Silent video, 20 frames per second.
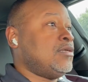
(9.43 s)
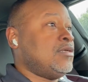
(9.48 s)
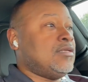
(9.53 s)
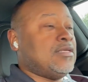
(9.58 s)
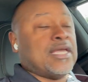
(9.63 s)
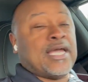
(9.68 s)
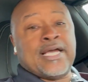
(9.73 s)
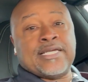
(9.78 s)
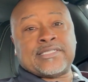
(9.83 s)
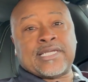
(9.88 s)

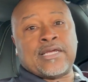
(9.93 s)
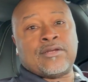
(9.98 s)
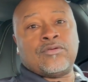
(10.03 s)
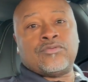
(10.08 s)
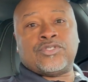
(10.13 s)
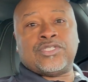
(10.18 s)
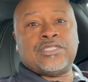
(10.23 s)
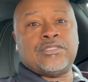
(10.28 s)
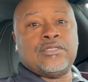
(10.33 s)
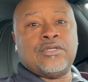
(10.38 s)
Guys, I
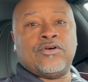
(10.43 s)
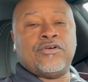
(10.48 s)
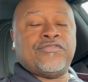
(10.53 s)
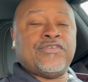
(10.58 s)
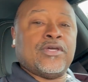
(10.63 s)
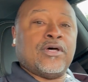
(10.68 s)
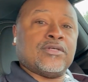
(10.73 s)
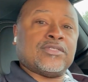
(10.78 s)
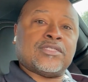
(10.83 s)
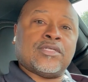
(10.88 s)
don't know if
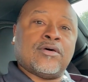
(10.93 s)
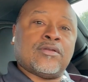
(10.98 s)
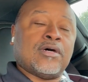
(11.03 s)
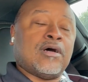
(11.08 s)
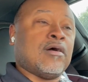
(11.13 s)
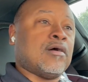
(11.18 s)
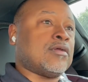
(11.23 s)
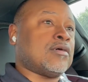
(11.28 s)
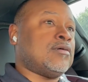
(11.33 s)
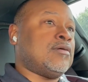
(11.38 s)
y'all saw the
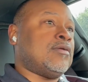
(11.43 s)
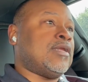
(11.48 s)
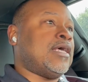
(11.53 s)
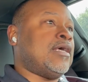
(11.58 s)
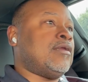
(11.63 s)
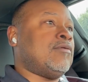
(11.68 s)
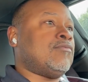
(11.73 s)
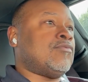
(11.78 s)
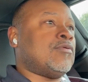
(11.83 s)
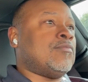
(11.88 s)
article
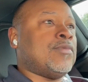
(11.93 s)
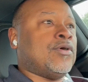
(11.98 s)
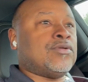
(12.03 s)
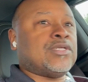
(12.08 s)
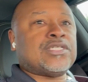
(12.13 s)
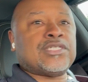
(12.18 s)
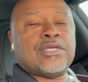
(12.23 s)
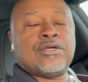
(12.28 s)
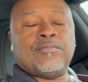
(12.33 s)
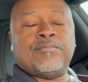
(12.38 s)
that
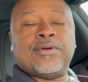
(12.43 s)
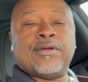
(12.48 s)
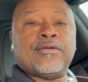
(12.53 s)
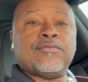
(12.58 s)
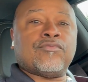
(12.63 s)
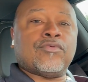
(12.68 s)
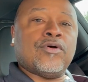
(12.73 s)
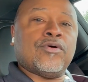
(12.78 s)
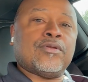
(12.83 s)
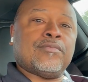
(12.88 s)
Ramona
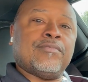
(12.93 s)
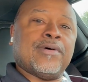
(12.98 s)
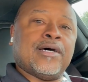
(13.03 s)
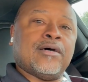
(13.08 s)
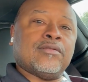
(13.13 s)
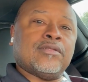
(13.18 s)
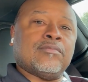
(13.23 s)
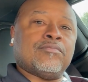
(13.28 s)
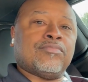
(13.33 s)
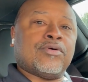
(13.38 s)
Shelburne wrote
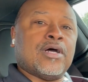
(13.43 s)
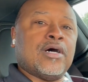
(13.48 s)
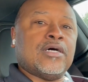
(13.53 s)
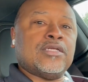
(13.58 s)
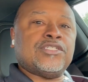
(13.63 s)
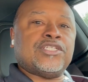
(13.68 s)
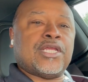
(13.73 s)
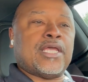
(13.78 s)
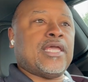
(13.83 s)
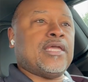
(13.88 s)
about
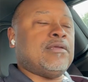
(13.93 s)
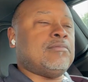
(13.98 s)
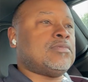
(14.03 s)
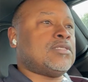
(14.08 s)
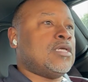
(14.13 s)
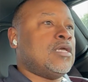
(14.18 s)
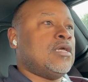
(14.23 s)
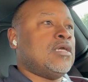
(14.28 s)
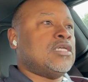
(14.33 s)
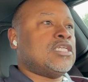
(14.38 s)
LeBron James
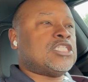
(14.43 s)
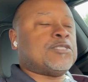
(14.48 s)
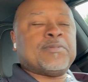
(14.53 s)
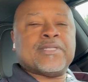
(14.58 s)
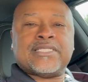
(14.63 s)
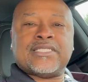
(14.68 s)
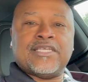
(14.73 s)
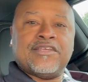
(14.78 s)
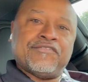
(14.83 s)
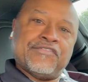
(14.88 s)

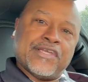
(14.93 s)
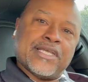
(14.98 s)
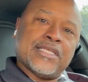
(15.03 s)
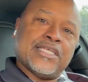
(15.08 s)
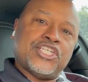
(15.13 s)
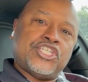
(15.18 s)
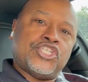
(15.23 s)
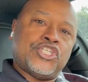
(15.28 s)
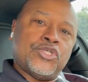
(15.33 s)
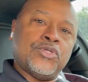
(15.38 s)

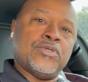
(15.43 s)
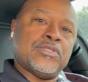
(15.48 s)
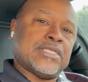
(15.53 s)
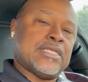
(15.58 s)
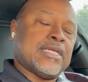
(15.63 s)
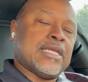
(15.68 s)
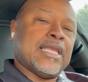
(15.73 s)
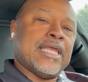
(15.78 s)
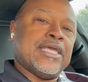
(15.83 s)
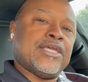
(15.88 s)
specifically
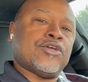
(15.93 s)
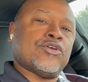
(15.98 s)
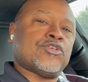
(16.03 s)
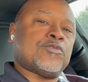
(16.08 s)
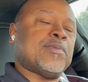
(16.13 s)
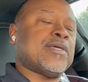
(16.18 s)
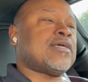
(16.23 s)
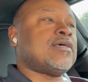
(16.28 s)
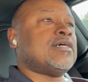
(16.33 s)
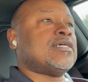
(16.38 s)
choosing the Lakers
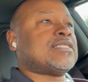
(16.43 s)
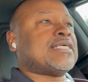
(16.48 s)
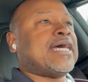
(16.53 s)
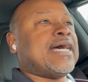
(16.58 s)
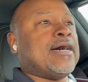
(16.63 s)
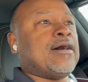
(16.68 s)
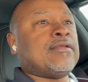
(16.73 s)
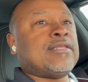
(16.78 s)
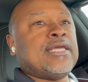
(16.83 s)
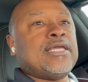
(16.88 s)
because of
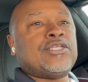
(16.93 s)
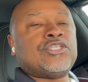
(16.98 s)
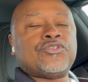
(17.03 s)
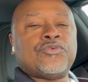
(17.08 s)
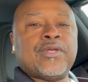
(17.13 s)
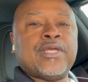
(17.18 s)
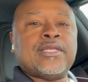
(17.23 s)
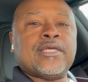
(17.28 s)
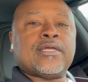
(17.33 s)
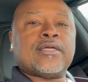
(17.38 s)
how they
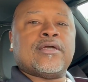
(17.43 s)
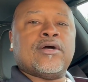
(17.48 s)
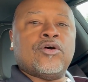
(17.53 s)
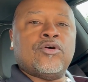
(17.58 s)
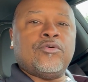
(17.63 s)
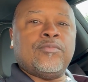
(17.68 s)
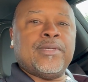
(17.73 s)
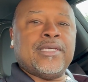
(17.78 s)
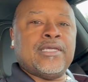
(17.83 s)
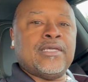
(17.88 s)
treated
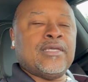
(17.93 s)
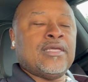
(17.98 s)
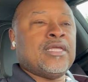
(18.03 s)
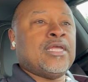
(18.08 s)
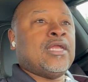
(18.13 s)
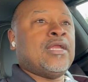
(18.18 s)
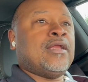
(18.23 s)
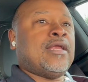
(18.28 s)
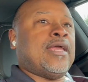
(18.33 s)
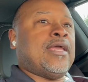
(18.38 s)
Kobe
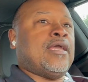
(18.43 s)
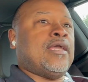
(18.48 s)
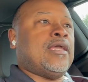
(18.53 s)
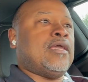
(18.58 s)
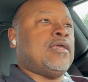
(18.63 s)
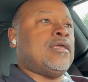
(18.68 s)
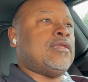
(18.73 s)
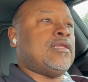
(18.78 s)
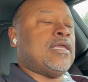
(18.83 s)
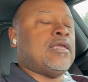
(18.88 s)

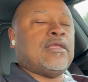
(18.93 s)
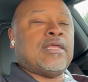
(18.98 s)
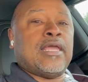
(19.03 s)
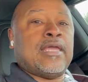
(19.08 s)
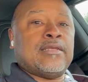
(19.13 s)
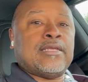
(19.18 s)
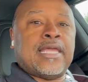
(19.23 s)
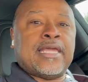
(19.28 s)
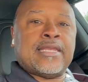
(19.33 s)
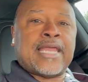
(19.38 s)

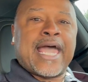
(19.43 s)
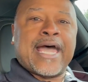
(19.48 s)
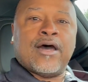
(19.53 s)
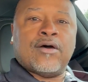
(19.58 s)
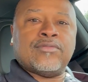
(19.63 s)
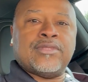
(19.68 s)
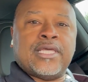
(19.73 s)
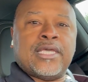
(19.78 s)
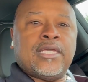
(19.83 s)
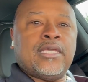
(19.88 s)
and
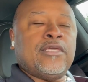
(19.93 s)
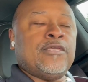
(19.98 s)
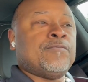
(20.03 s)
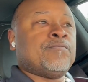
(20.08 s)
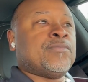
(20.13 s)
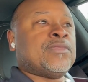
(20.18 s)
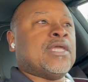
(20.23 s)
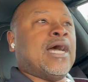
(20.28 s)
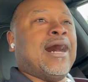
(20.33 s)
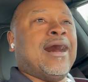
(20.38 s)
how they
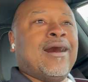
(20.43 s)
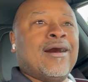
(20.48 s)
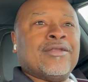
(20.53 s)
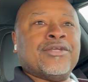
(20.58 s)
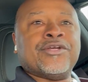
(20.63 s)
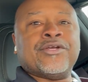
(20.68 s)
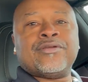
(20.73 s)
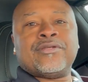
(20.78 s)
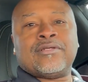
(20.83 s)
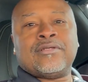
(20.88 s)

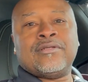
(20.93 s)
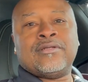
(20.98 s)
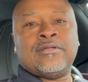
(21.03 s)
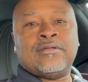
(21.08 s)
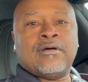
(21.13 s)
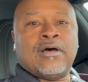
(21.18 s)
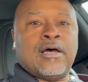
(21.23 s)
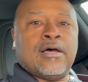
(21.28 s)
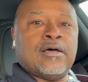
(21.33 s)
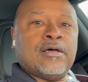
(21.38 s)
honored
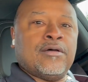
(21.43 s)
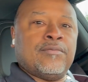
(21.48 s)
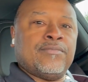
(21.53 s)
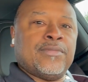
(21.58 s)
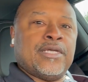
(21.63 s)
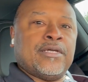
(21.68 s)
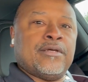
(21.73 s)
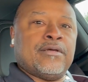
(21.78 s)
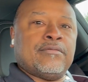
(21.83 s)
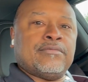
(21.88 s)

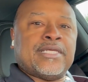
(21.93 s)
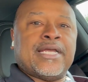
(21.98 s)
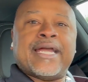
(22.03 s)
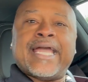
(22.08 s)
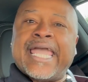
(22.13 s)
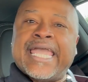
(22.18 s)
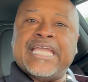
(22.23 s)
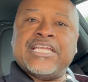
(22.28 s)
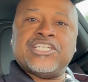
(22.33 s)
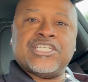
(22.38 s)
their
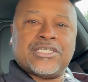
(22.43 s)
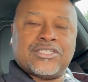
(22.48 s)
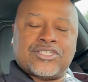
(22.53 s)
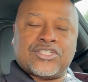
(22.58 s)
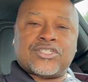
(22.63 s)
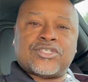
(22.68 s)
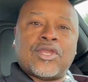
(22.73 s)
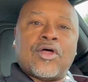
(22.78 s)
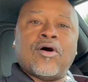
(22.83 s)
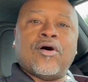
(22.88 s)
aging
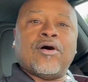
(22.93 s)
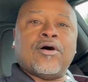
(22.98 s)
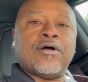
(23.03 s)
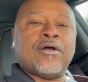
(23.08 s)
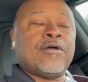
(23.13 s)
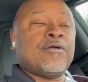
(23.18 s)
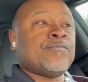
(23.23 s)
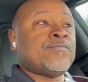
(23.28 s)
star.